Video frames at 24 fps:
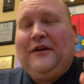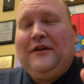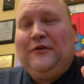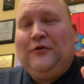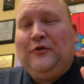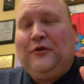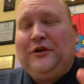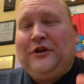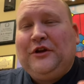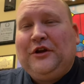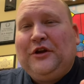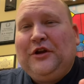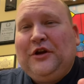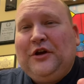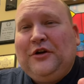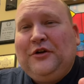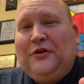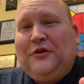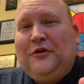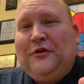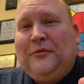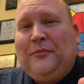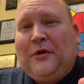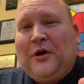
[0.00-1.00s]
when you go
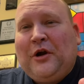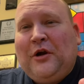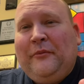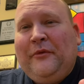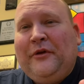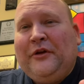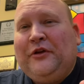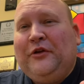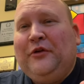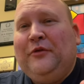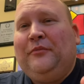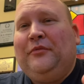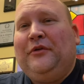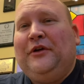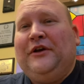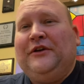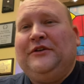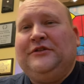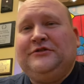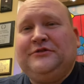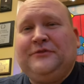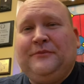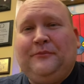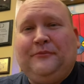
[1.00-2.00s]
to a barbecue
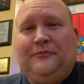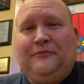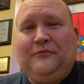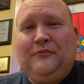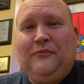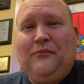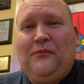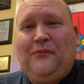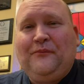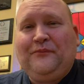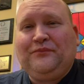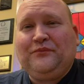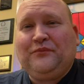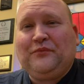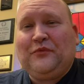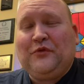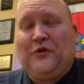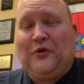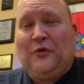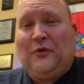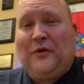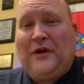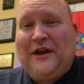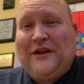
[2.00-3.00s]
place, the
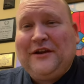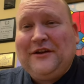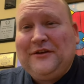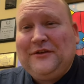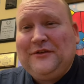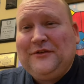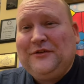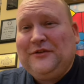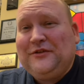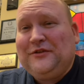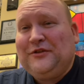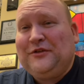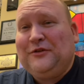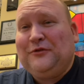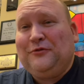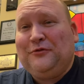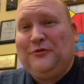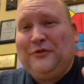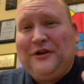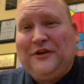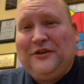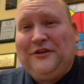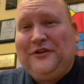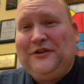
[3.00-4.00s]
way to
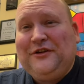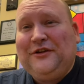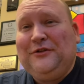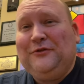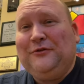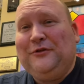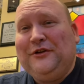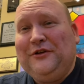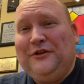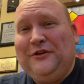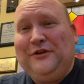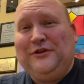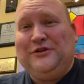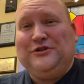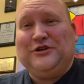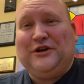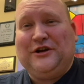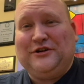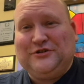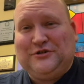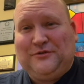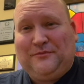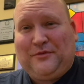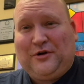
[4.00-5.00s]
really, really
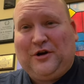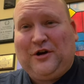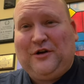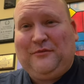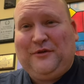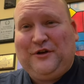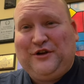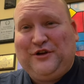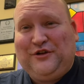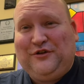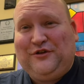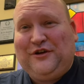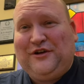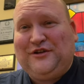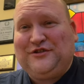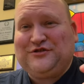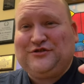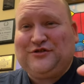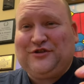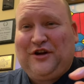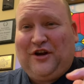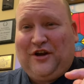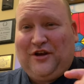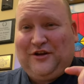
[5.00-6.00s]
judge a barbecue
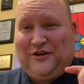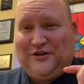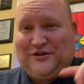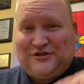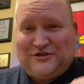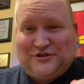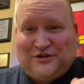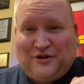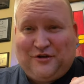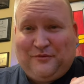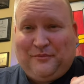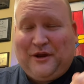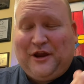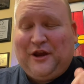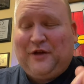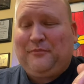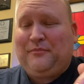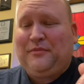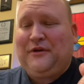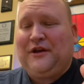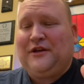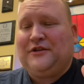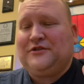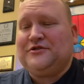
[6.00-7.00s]
restaurant is their baked
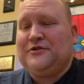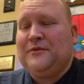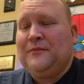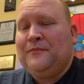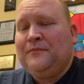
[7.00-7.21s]
beans.